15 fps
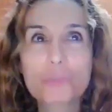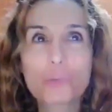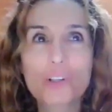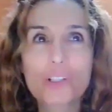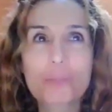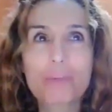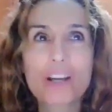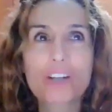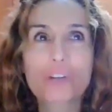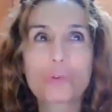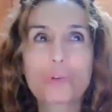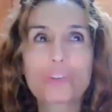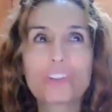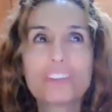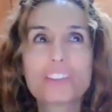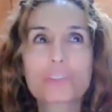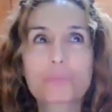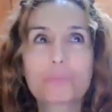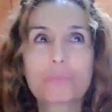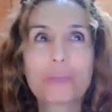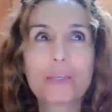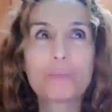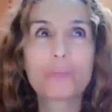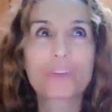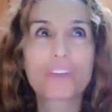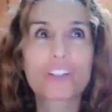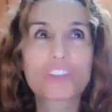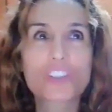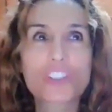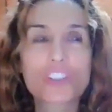What about all these people
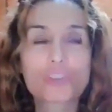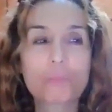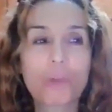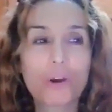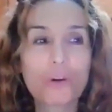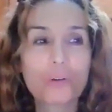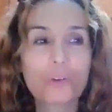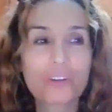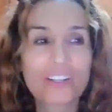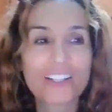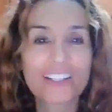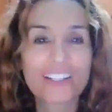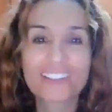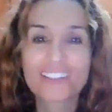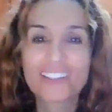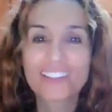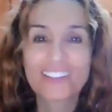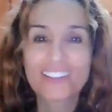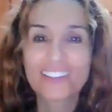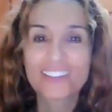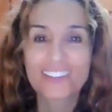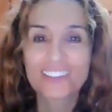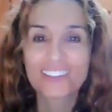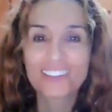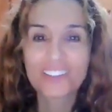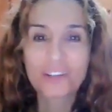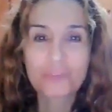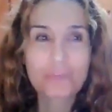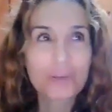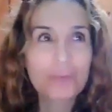that smoke and, you
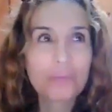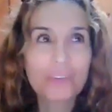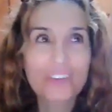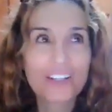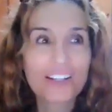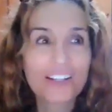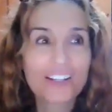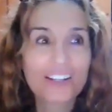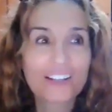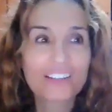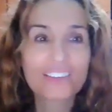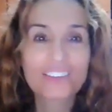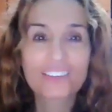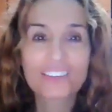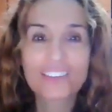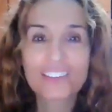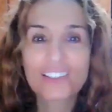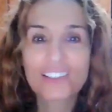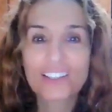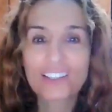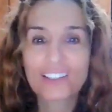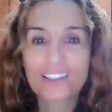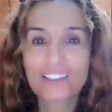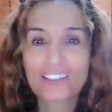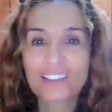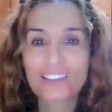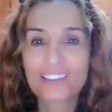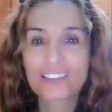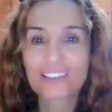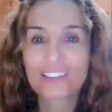know, people that
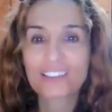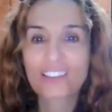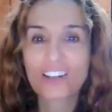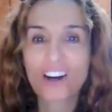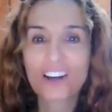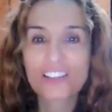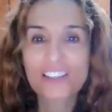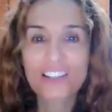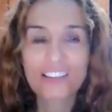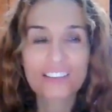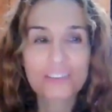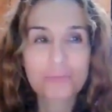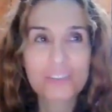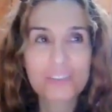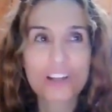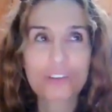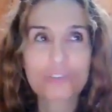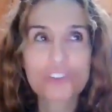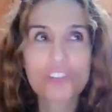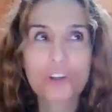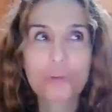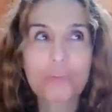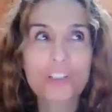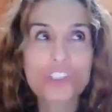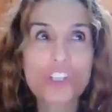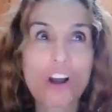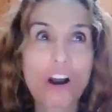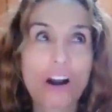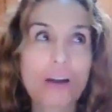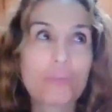are causing themselves so much
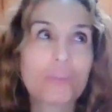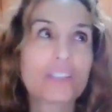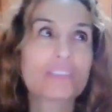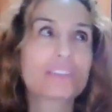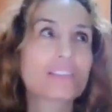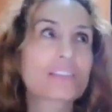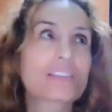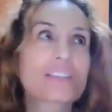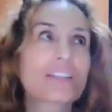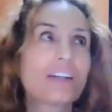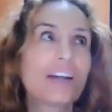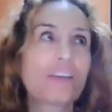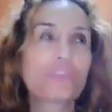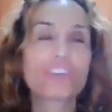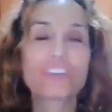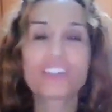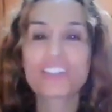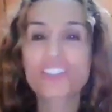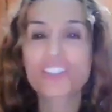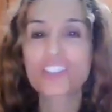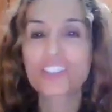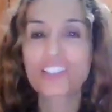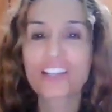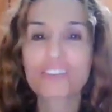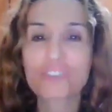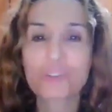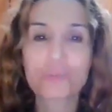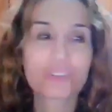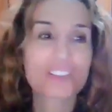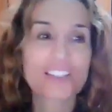harm, and still everything's good,
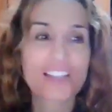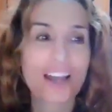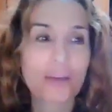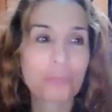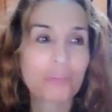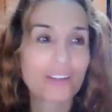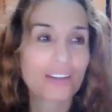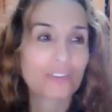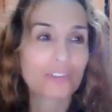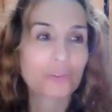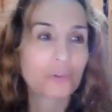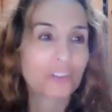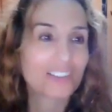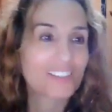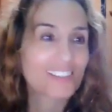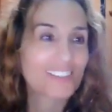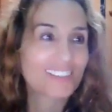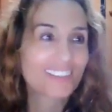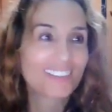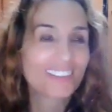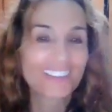everyone's happy, everyone is.